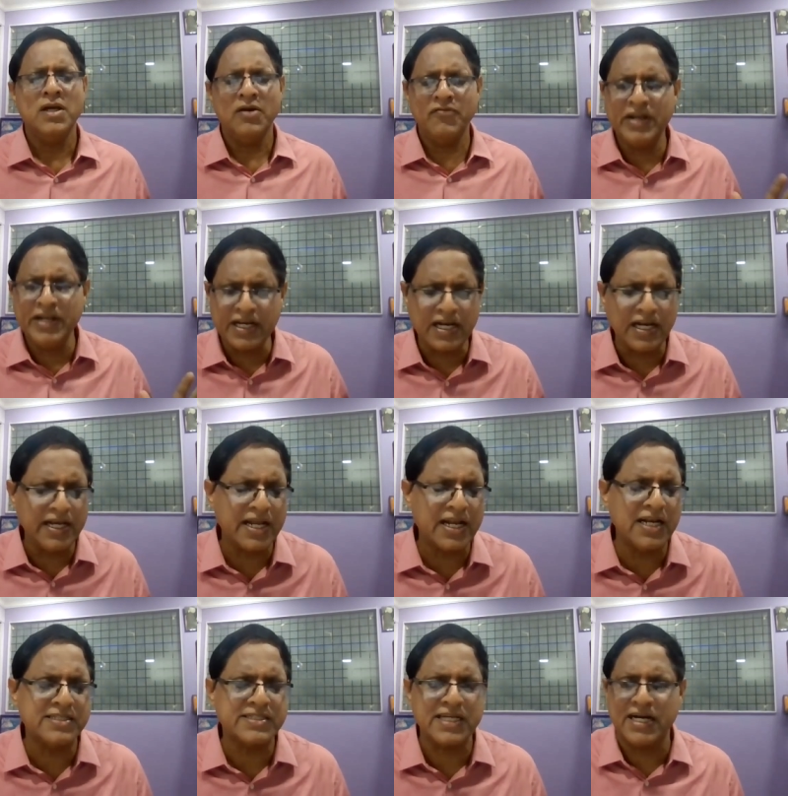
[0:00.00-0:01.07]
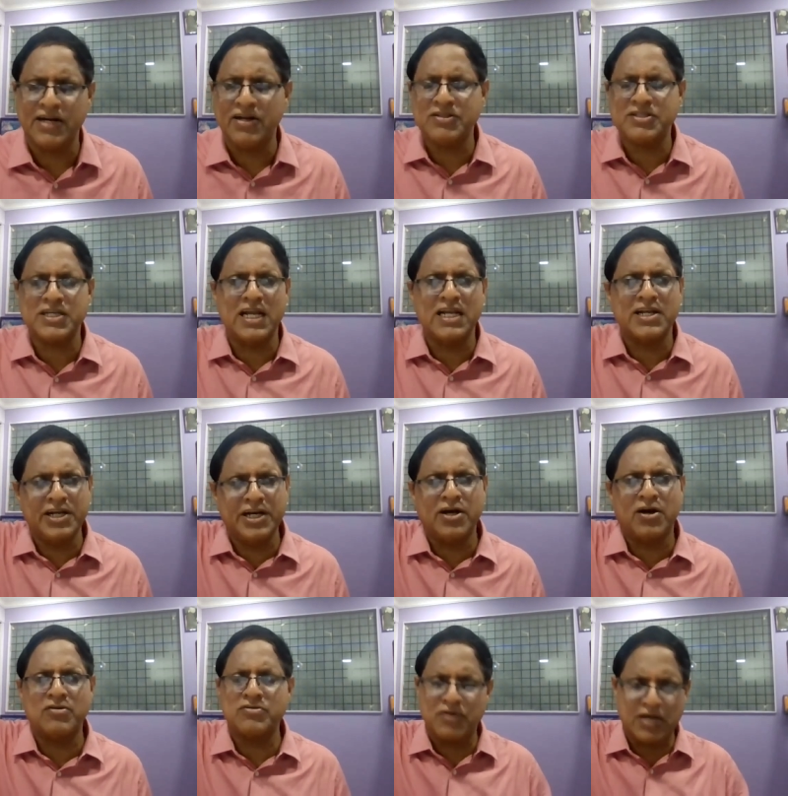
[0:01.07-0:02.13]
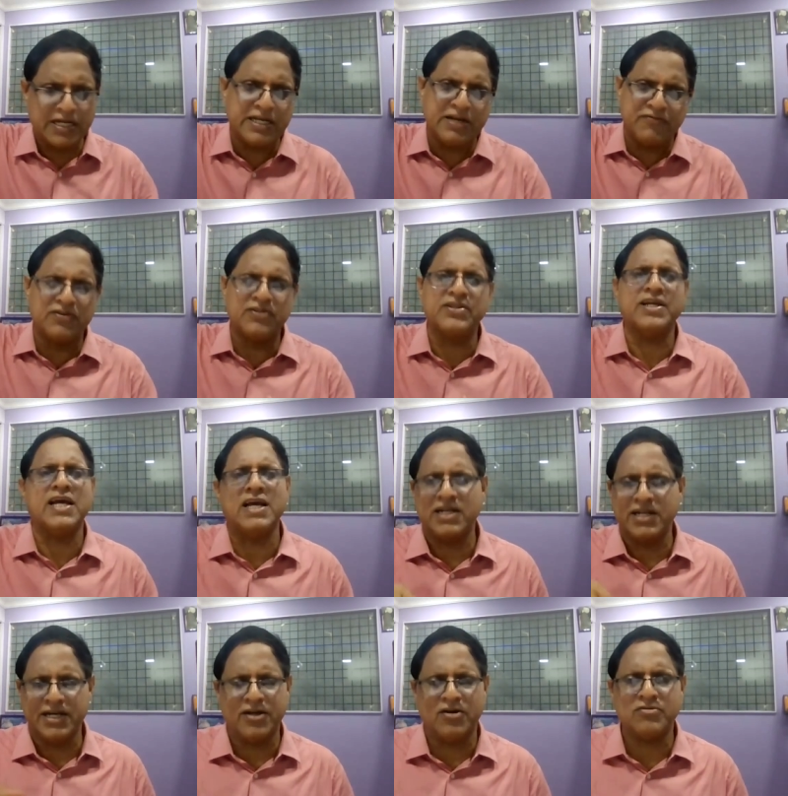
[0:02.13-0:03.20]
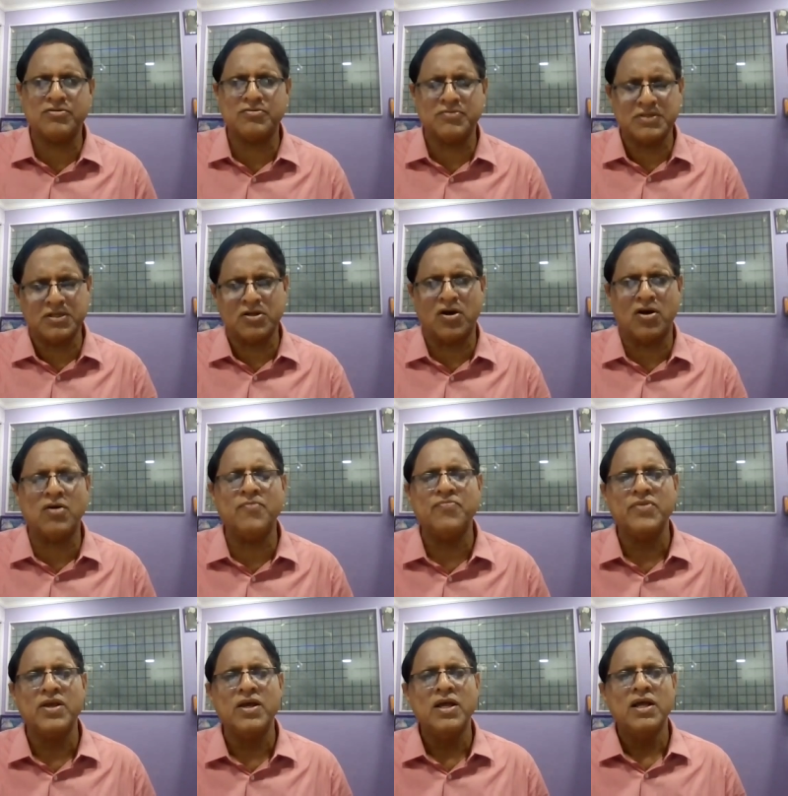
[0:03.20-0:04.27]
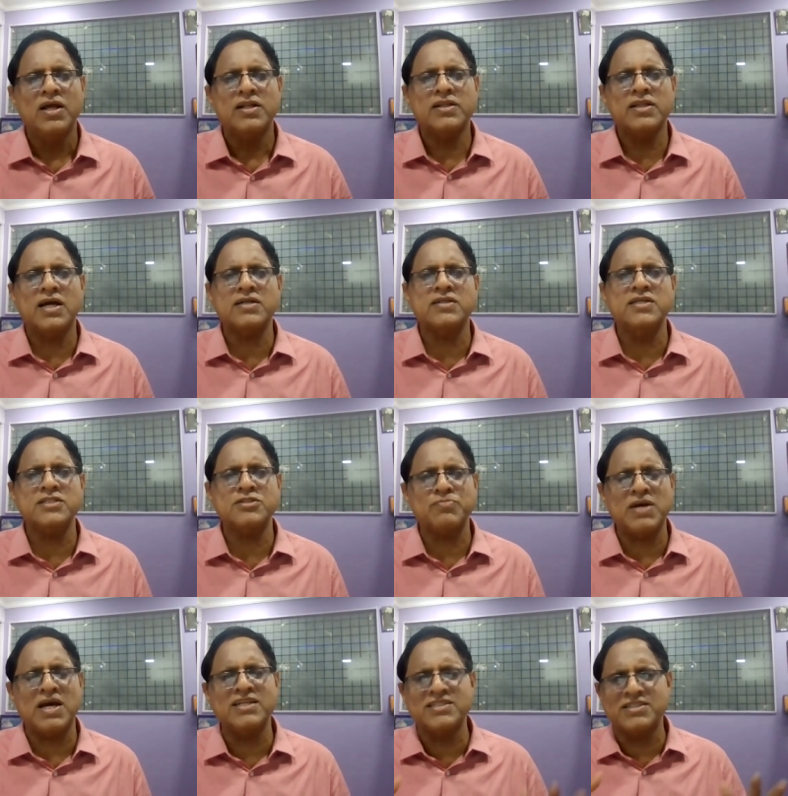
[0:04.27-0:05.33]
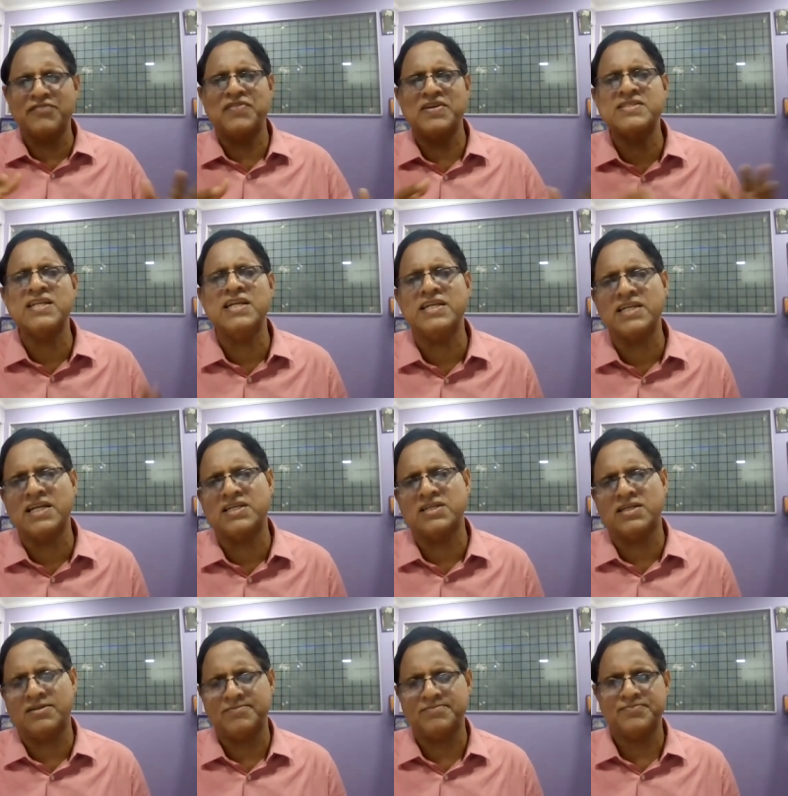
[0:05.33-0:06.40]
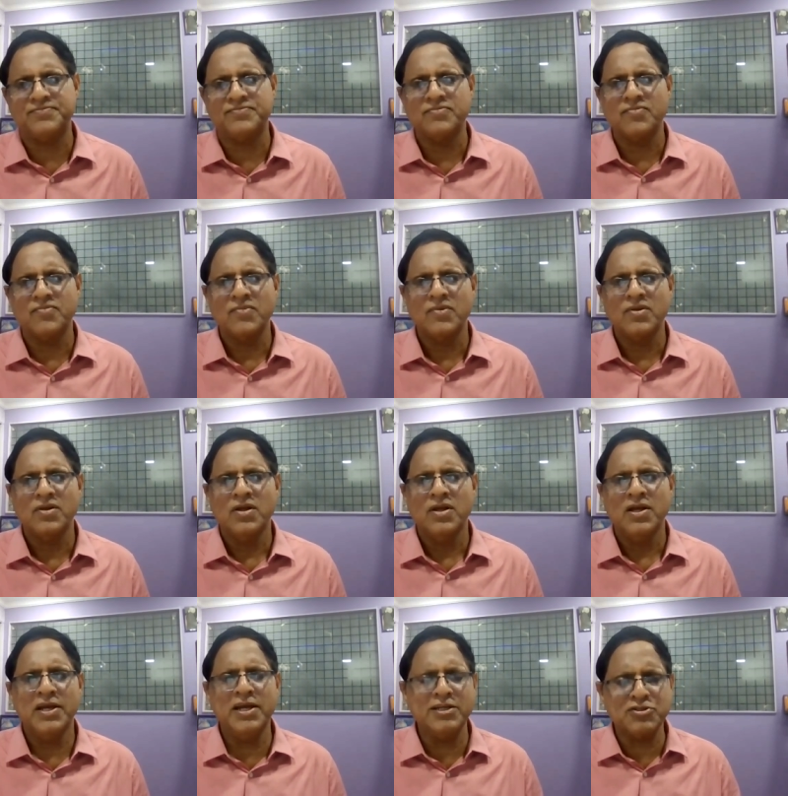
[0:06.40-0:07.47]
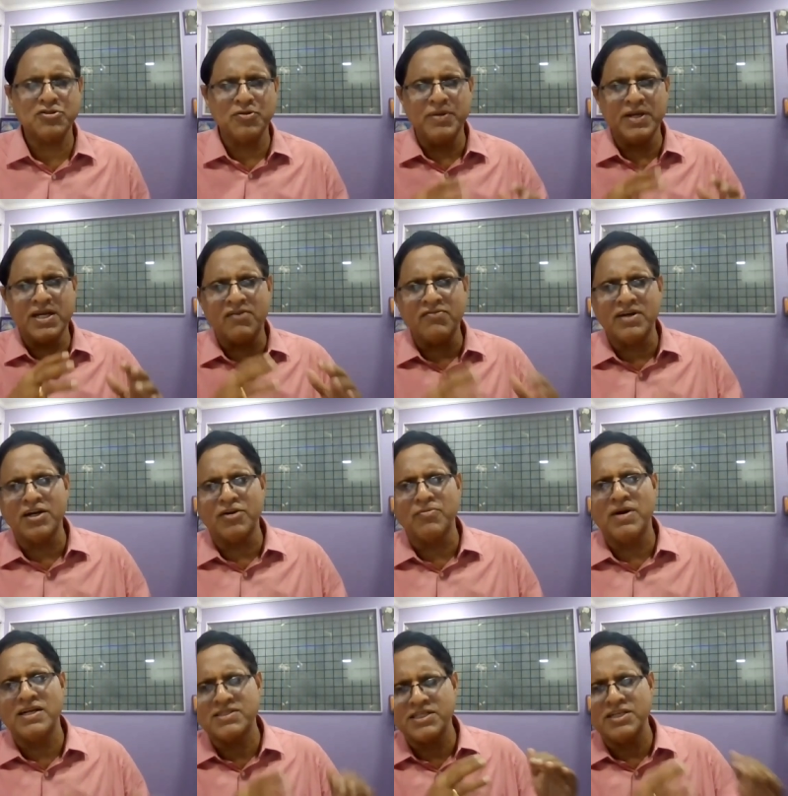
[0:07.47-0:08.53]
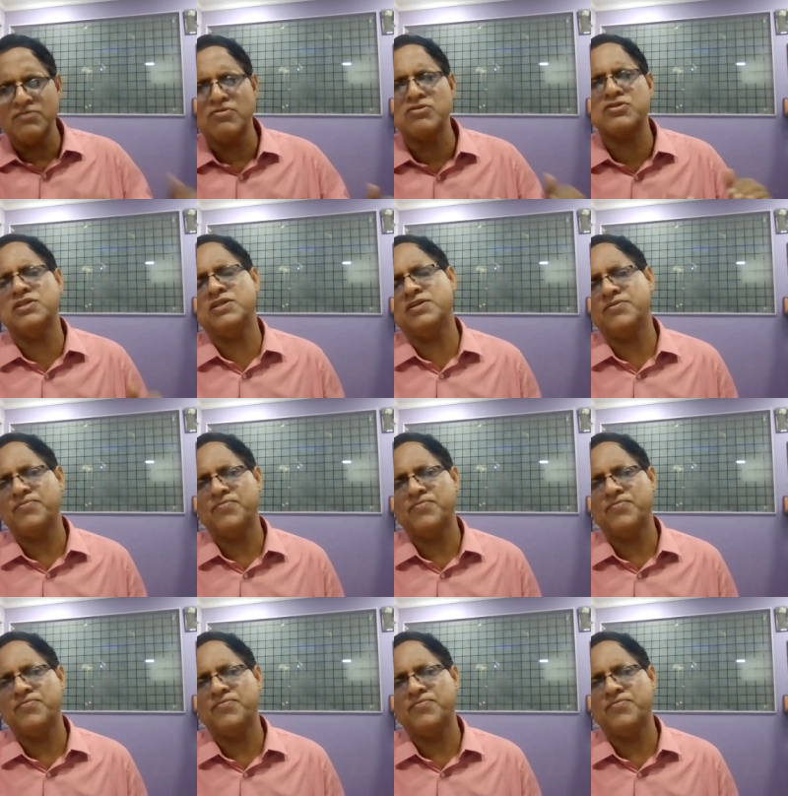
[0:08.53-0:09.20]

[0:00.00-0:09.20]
very clearly said, which I'll read out, and everything I'll read out, law, that this man is a facilitator. He should be governed by COC.